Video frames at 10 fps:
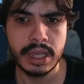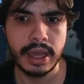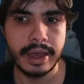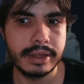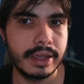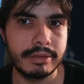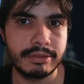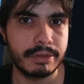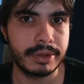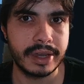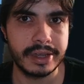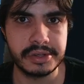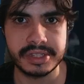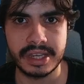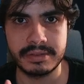And then from that, you
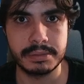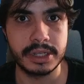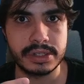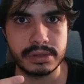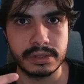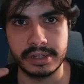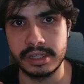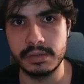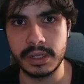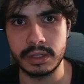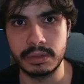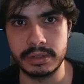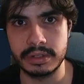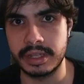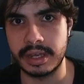just have to make sure that you
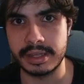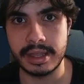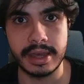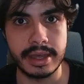include that